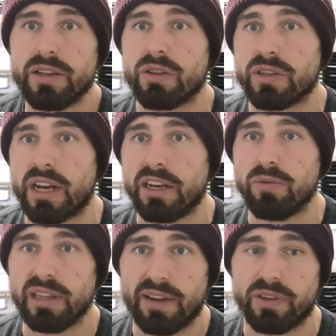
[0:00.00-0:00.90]
So Stendhal
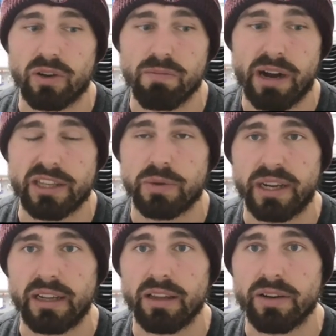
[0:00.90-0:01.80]
will have to come back to
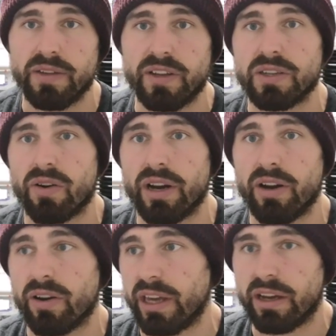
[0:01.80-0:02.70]
England if he's already
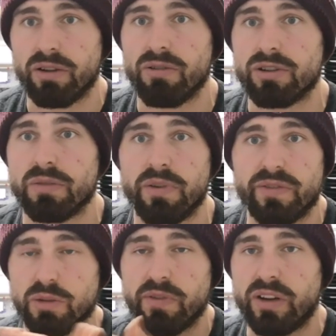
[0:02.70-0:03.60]
not here coaching
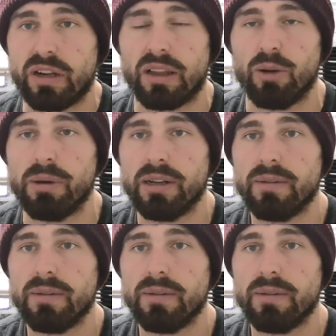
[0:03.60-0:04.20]
with some other club.